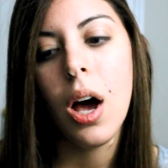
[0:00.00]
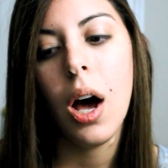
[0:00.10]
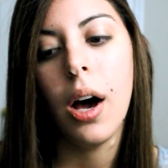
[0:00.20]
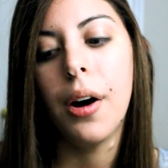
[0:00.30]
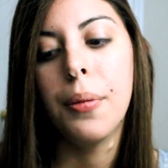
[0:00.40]

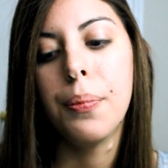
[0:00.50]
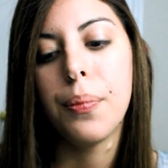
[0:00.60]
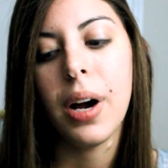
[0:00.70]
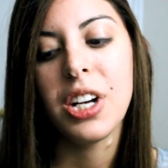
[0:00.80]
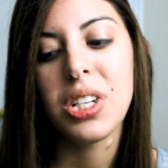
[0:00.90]

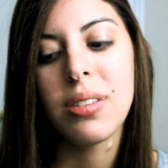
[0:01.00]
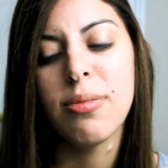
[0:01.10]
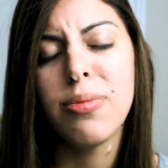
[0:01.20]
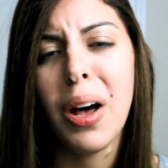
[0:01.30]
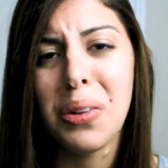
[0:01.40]
I just
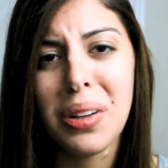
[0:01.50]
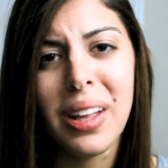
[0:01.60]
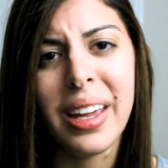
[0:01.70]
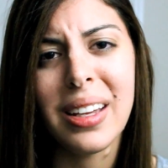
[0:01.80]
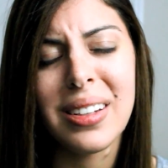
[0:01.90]
felt
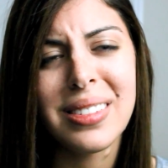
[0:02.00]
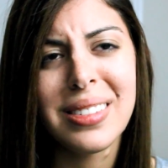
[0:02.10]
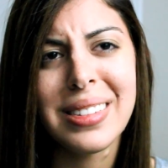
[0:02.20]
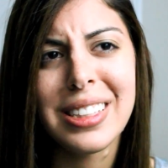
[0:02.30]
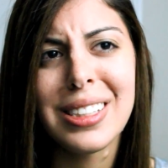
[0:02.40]
like
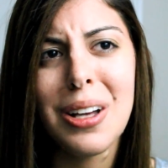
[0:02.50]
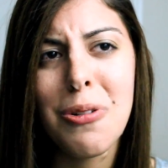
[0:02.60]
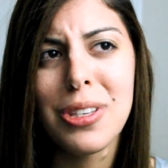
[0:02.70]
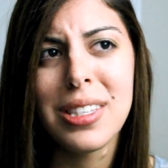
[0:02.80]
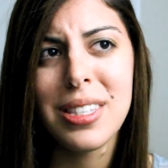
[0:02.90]

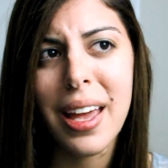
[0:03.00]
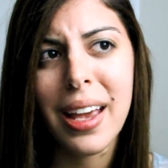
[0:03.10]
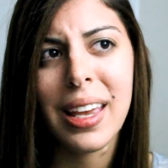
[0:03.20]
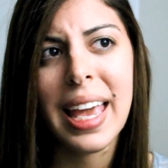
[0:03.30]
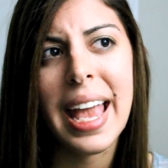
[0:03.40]
so
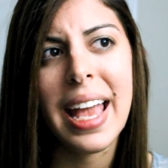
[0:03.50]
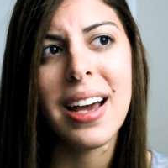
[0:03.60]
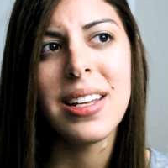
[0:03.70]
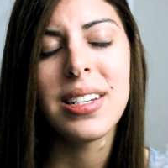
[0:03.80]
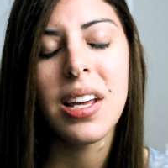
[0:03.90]
sick,
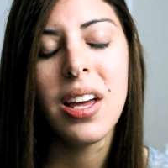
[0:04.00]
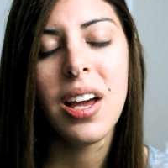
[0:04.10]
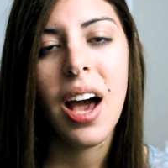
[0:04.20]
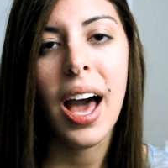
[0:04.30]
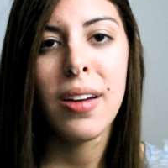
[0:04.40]
and
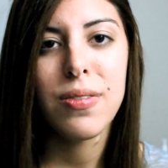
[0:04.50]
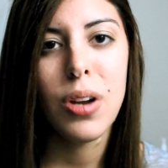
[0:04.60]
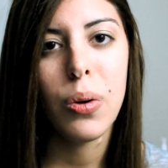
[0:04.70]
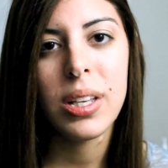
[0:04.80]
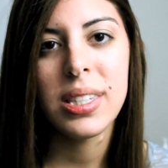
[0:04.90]
I've
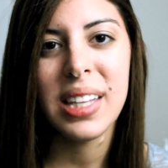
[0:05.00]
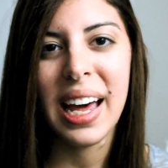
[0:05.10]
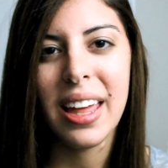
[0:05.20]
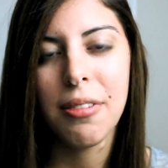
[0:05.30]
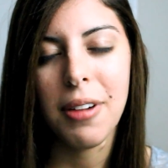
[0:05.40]
noticed
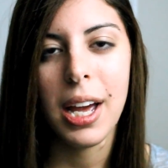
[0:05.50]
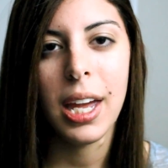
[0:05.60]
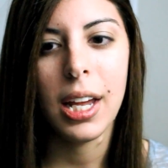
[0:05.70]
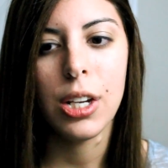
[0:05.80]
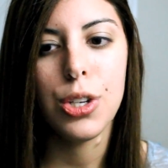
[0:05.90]
that if
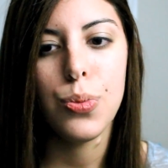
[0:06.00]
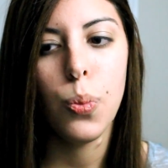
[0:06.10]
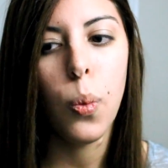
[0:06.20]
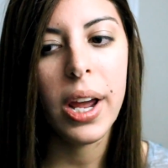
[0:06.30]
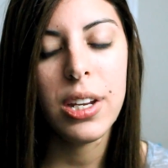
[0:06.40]
I
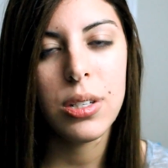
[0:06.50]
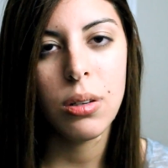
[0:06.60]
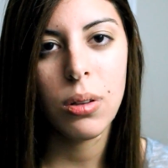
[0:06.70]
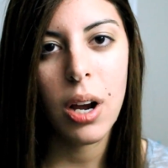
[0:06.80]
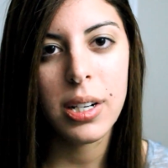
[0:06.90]
wait
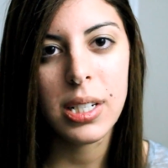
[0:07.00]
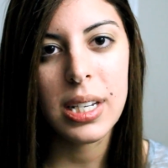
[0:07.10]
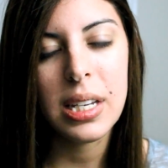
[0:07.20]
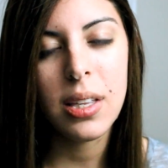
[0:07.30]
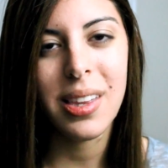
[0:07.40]
too long to
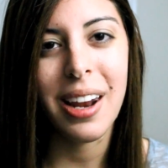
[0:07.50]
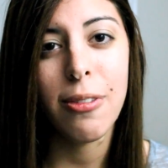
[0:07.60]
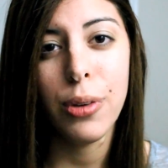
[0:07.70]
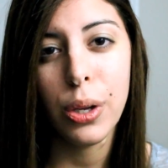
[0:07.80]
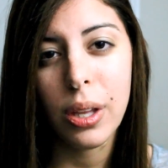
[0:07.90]
eat, then I
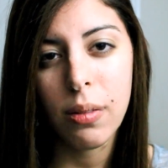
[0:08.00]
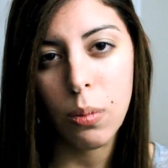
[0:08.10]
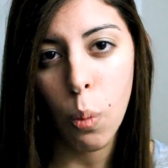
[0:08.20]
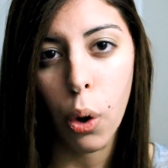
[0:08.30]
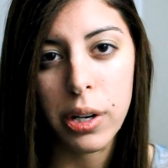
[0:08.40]
feel even
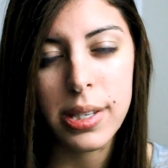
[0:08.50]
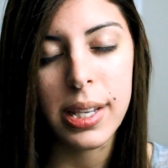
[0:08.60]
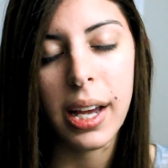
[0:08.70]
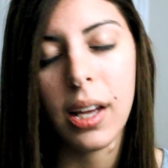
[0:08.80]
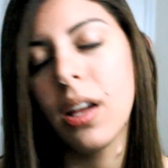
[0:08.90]
more
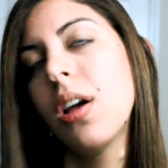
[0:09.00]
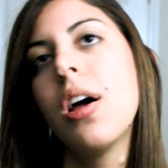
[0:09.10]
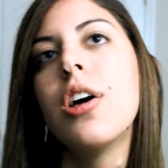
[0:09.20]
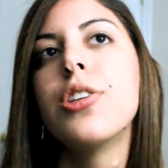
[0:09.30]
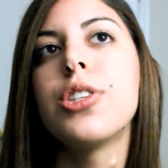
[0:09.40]
sick.
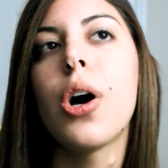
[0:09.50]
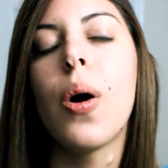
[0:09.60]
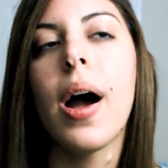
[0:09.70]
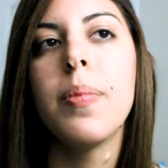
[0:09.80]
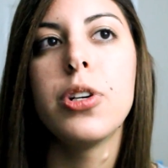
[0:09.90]
So
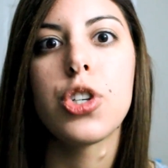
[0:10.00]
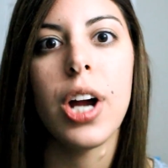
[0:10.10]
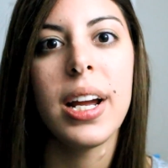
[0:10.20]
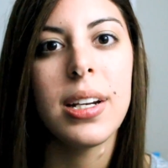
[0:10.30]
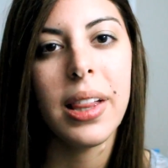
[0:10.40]
I've been
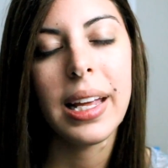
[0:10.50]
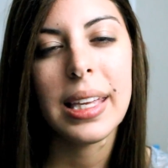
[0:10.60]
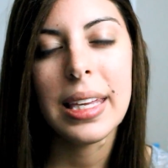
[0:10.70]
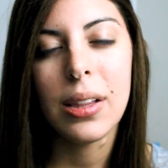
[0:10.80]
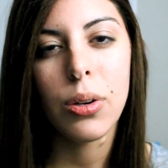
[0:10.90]
trying to like
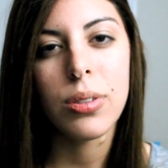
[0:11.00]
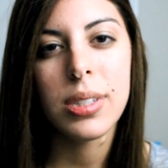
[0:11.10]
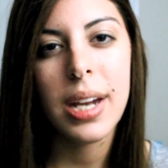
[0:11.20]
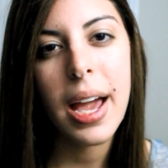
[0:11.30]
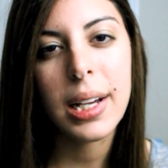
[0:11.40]
eat little
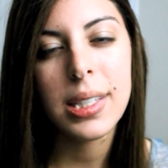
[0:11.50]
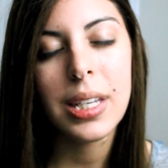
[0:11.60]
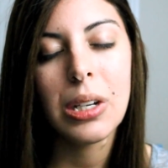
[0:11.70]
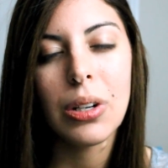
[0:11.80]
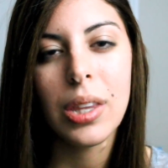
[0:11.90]
snacks
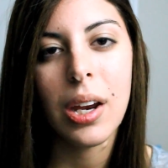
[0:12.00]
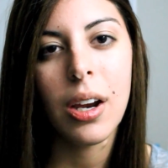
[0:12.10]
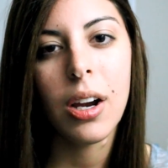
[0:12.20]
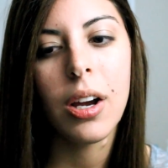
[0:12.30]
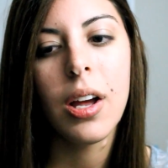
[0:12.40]
here and
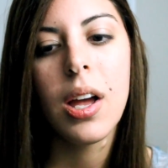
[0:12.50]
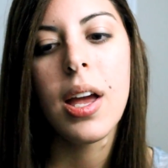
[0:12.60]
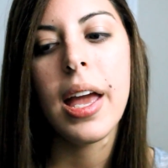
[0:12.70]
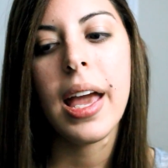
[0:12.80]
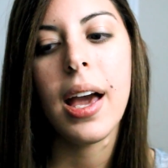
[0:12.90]
there,
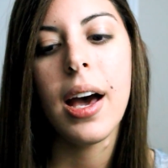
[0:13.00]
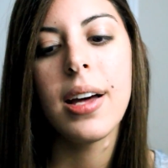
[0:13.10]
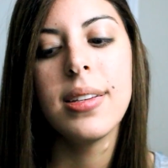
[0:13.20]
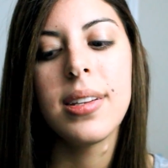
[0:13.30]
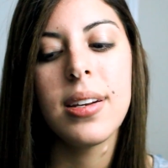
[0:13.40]

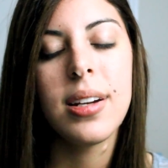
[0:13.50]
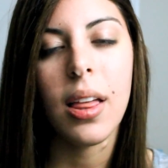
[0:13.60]
and